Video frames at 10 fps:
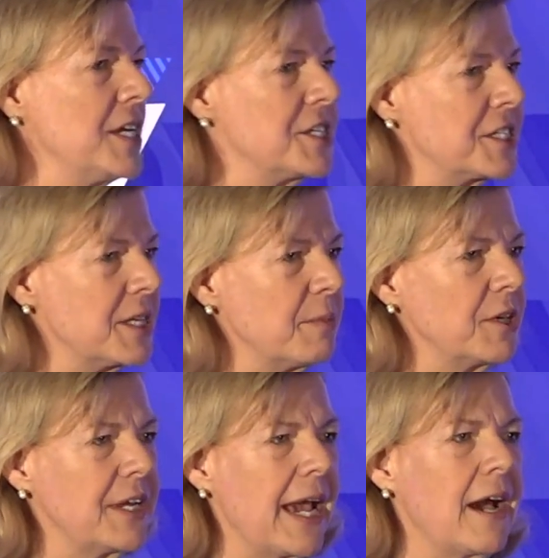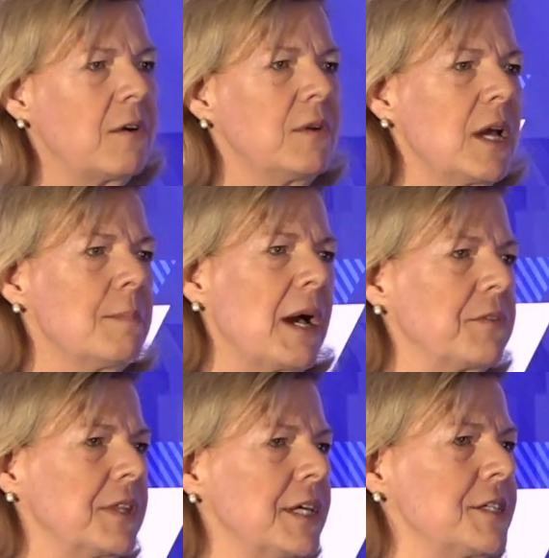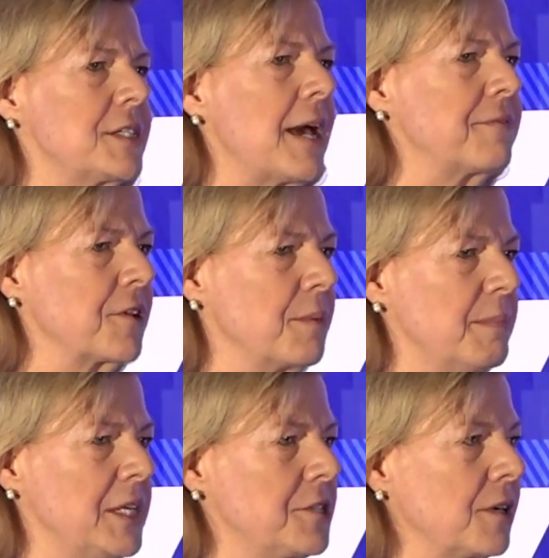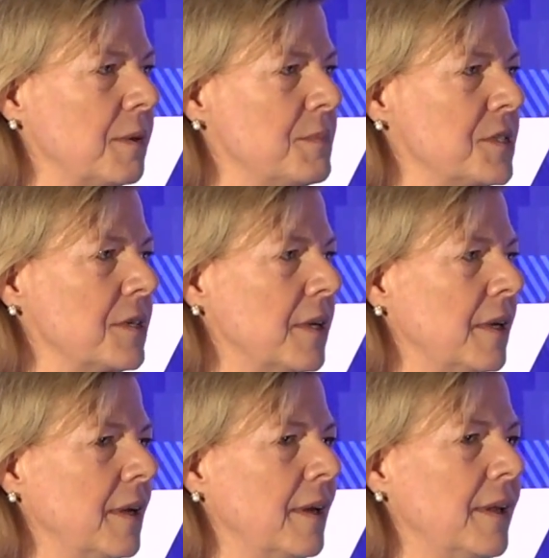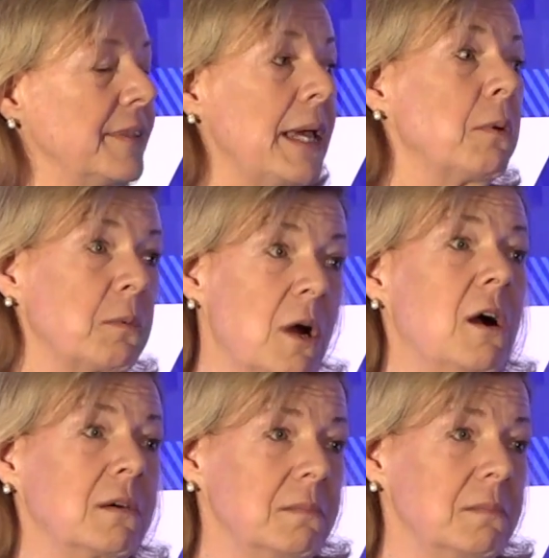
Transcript: simmer down about this after the midterms, they were wrong.